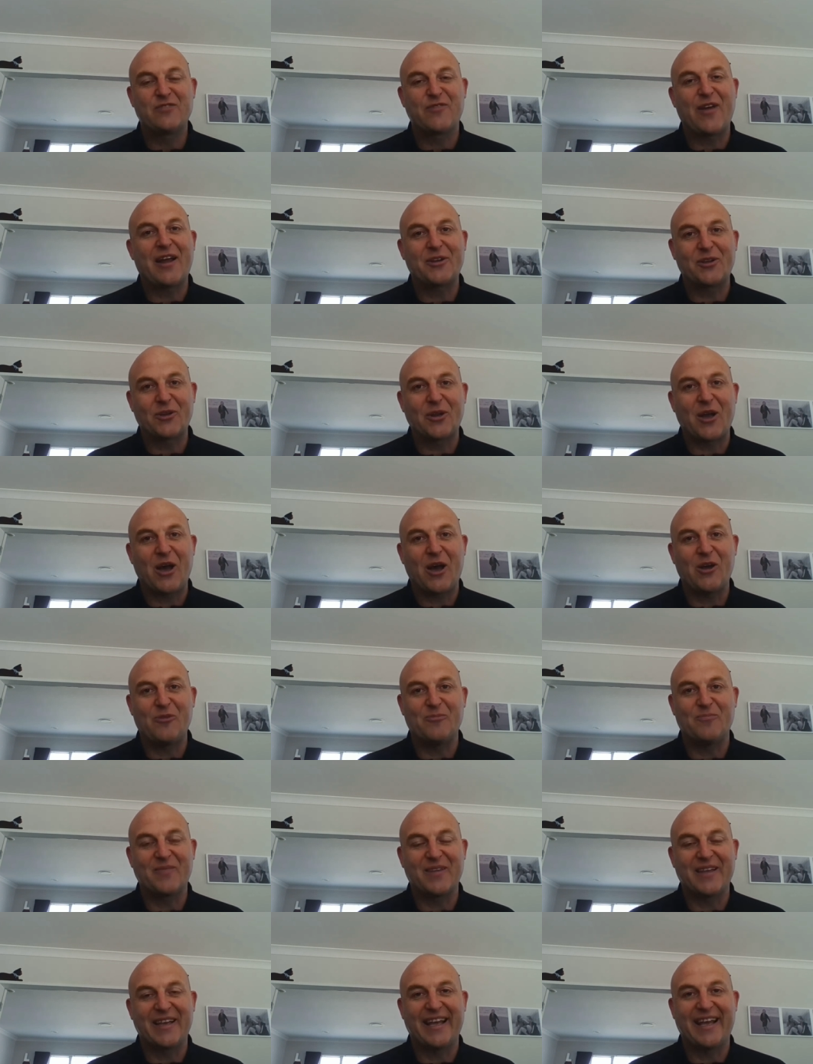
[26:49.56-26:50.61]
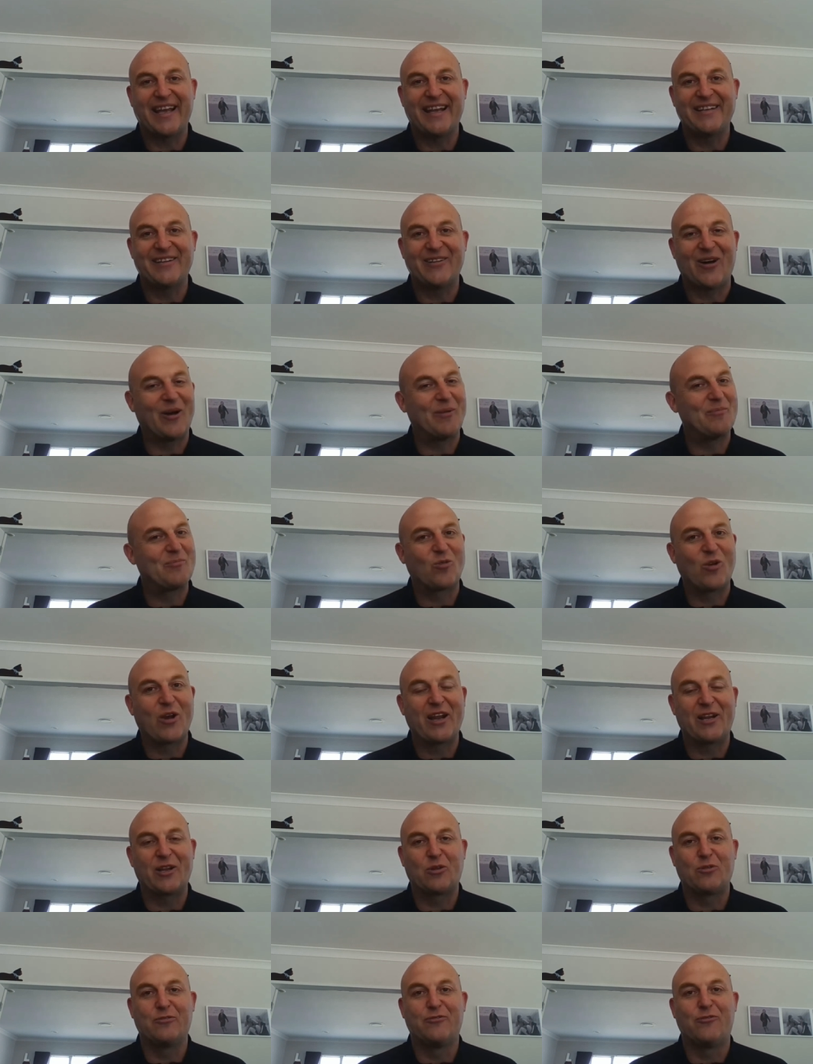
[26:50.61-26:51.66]
he's found a good home, and I'm
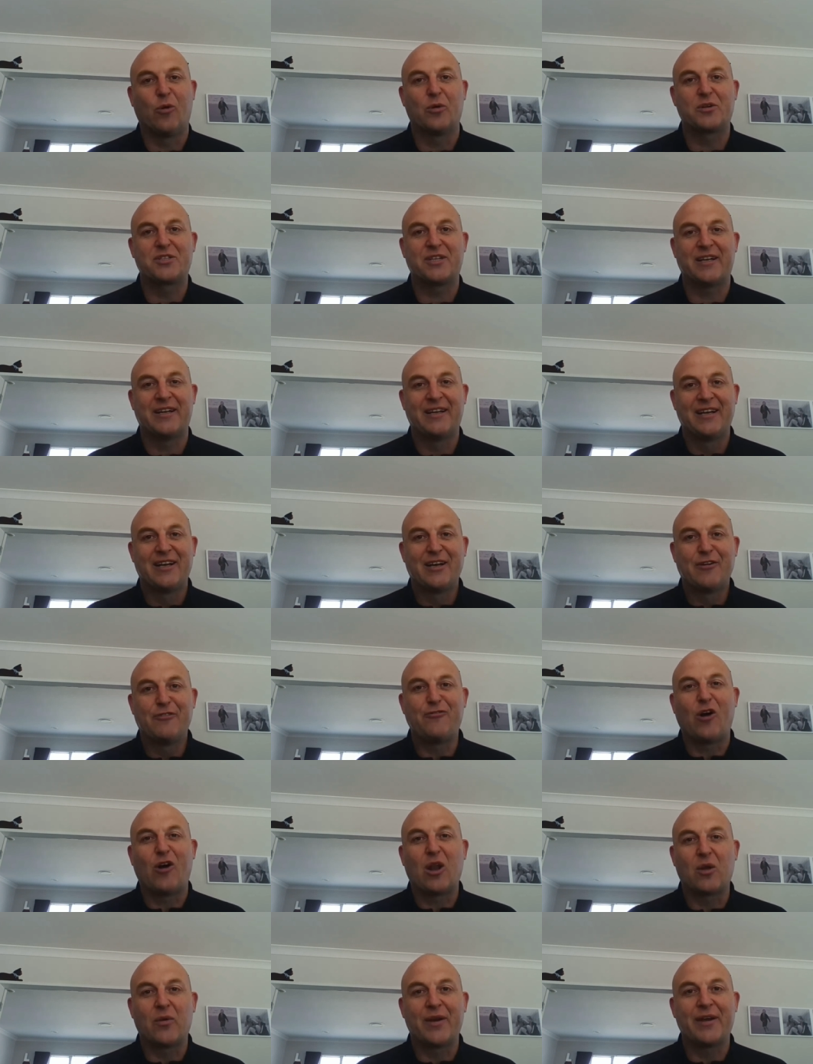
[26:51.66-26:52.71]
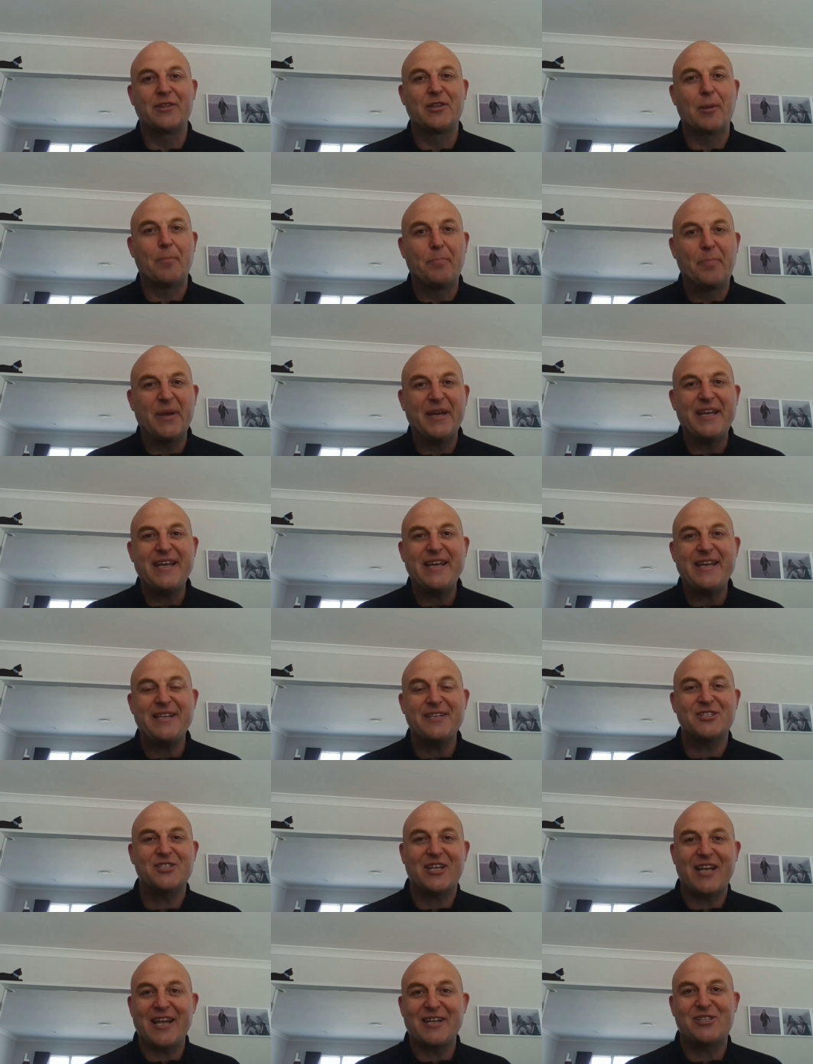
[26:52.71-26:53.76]
really looking forward to following the
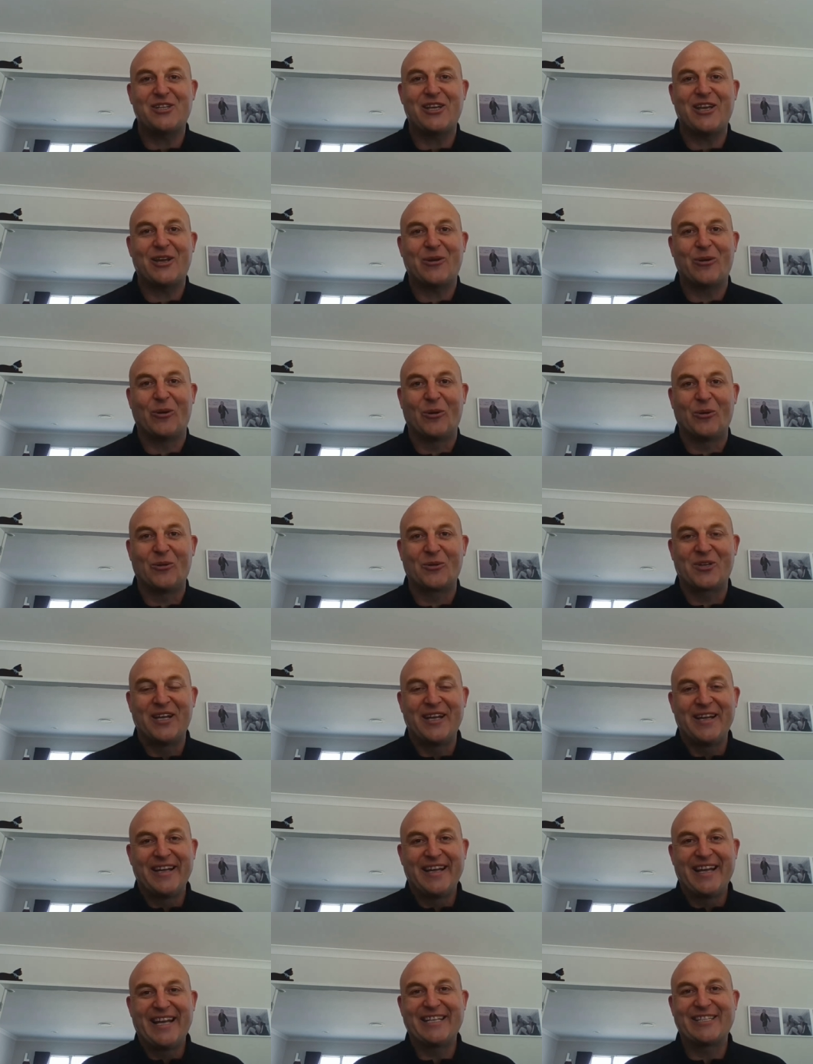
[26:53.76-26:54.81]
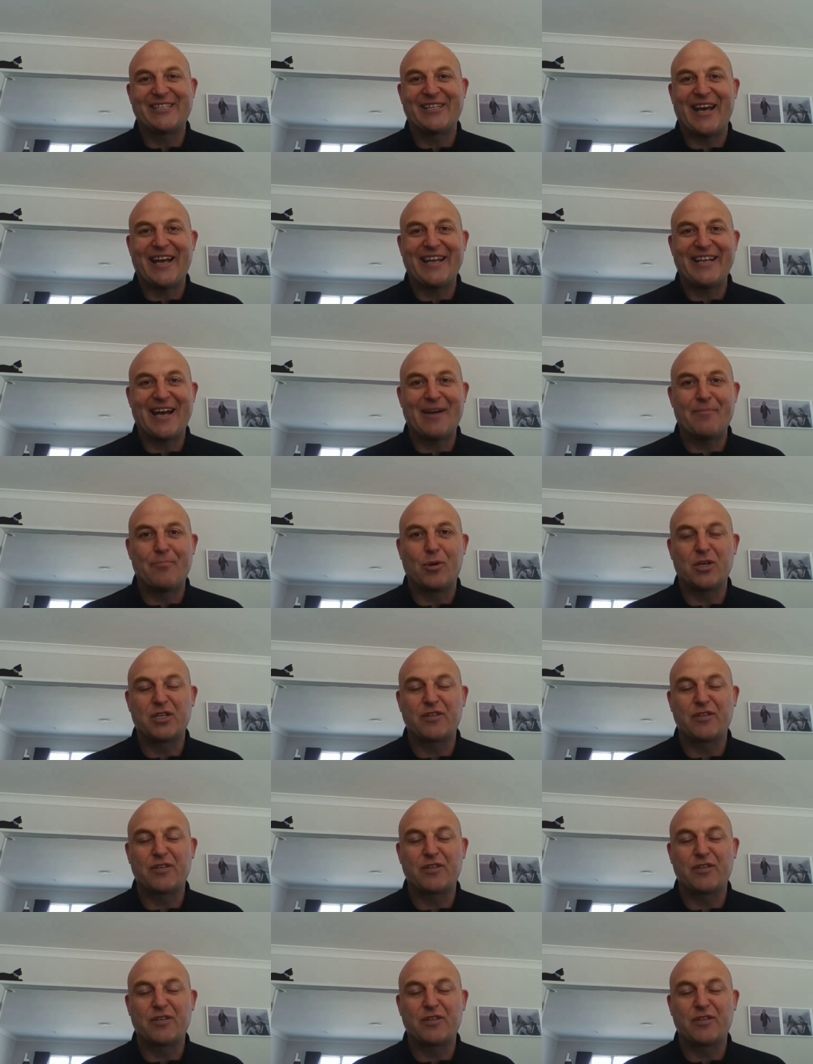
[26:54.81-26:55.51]
bees, as they're called, as they uh,